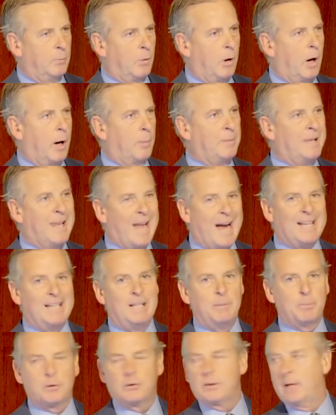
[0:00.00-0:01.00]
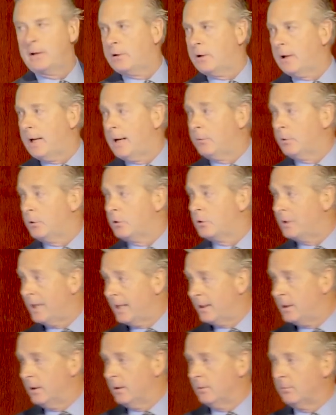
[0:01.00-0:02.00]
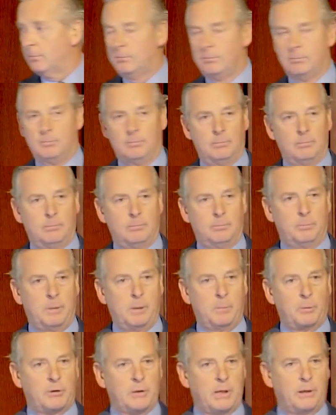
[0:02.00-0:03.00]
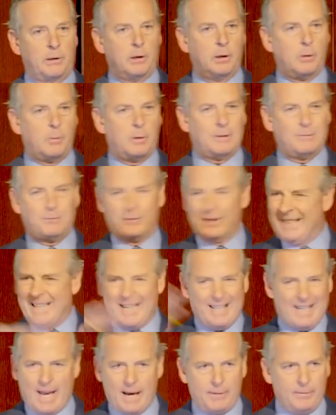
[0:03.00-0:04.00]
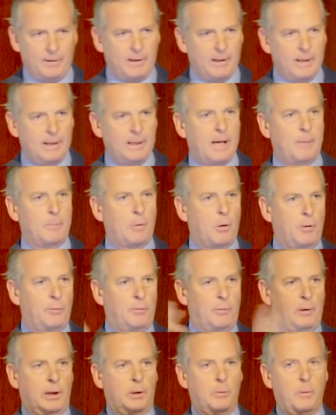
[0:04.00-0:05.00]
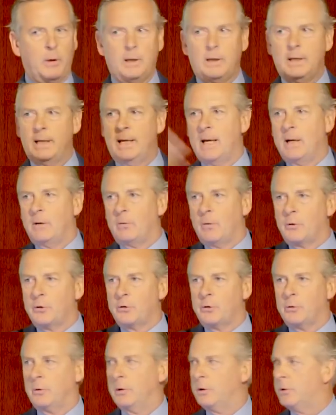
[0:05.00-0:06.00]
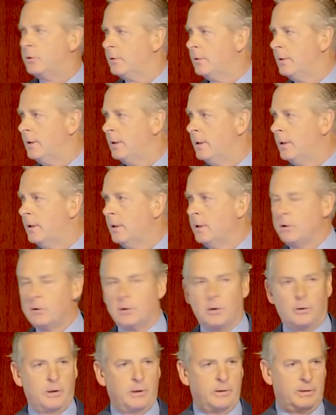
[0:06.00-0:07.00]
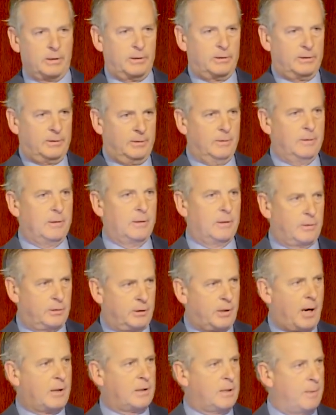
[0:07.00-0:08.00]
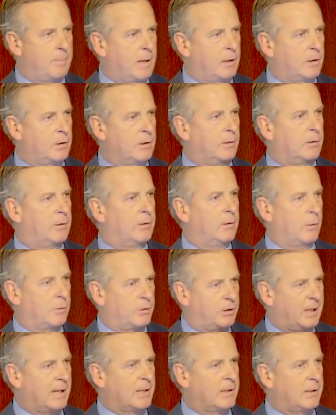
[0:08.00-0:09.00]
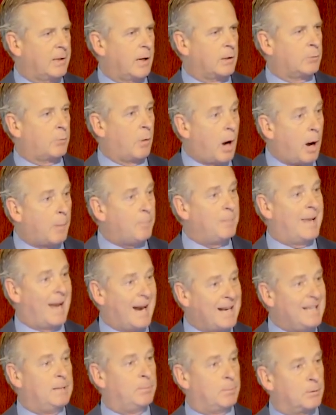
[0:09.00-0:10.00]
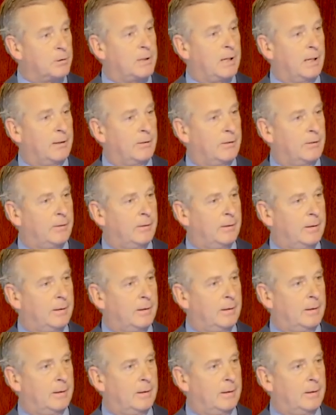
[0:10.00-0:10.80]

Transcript: were up 90% on average that year. People said, you know what, forget everything, I'm going for liquidity and growth stories. So the stocks I mentioned, those tech stocks, were up 90%,